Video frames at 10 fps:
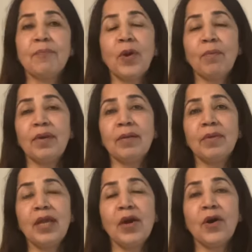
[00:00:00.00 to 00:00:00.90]
problem
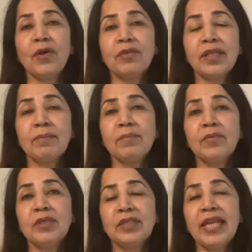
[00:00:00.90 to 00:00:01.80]
or
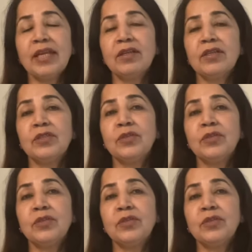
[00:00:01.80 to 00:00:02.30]
something